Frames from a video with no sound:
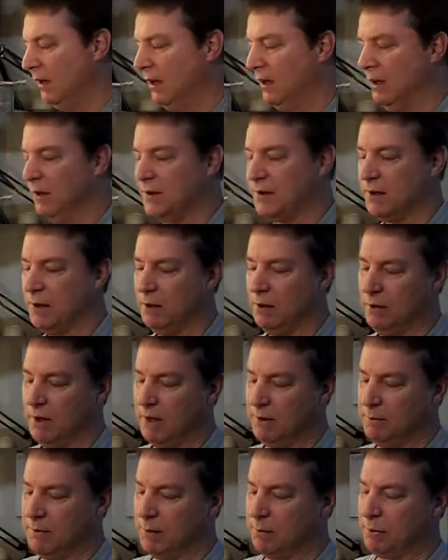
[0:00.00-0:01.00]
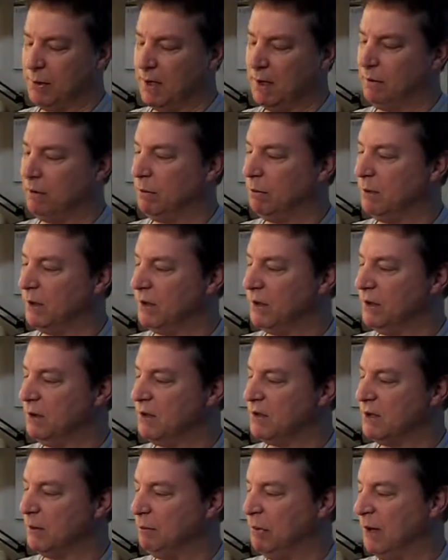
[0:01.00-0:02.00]
Also, I'm going to probably
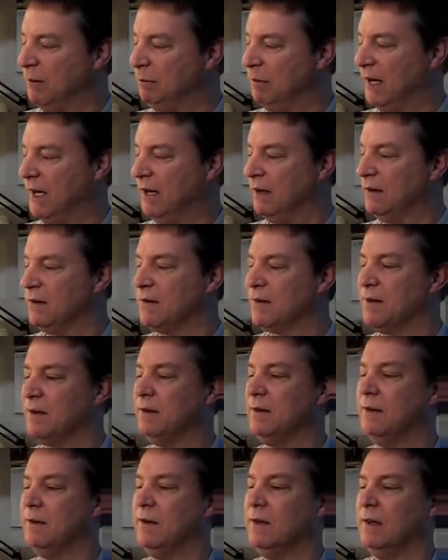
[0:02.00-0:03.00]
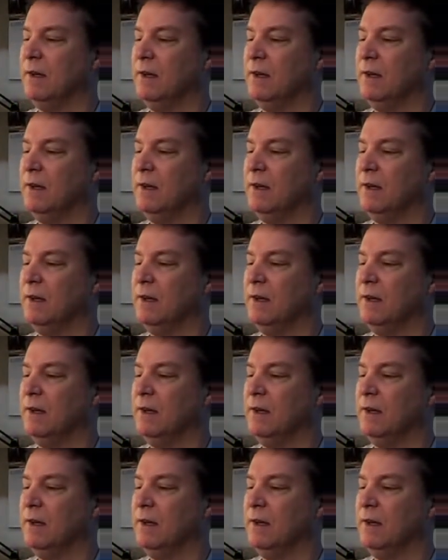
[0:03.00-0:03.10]
use the pump house.